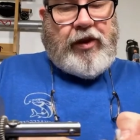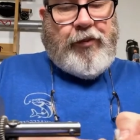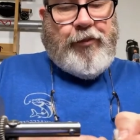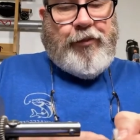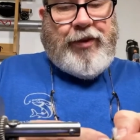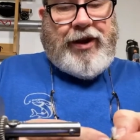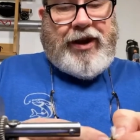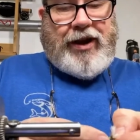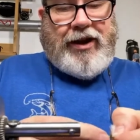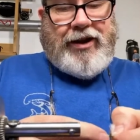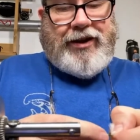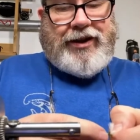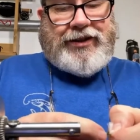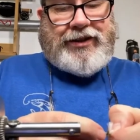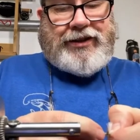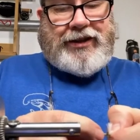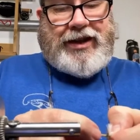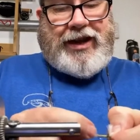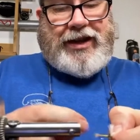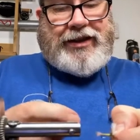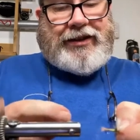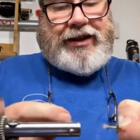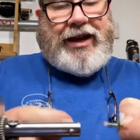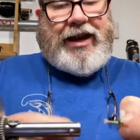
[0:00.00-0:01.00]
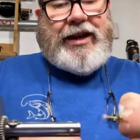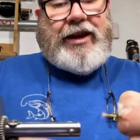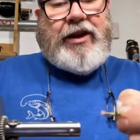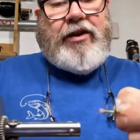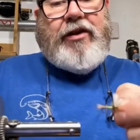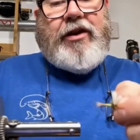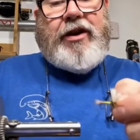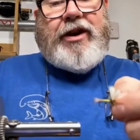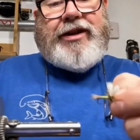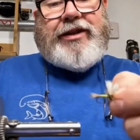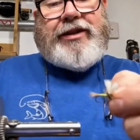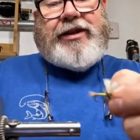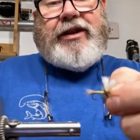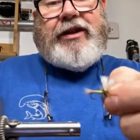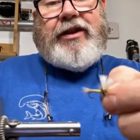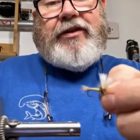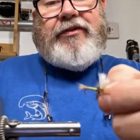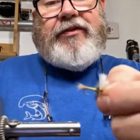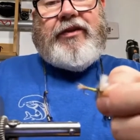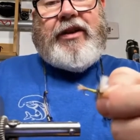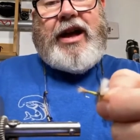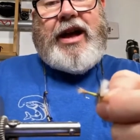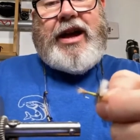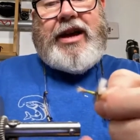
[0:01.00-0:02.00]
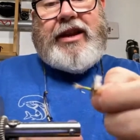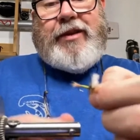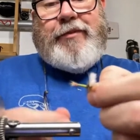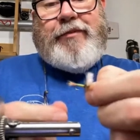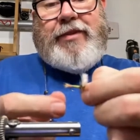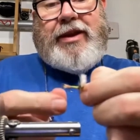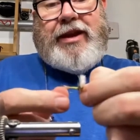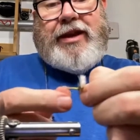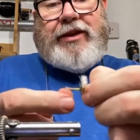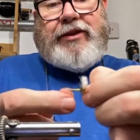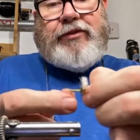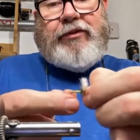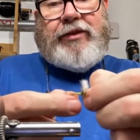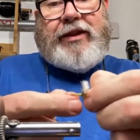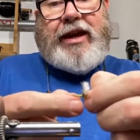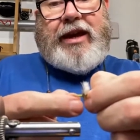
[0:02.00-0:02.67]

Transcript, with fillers: But honestly, it's kind of hard to sell a fly in the bins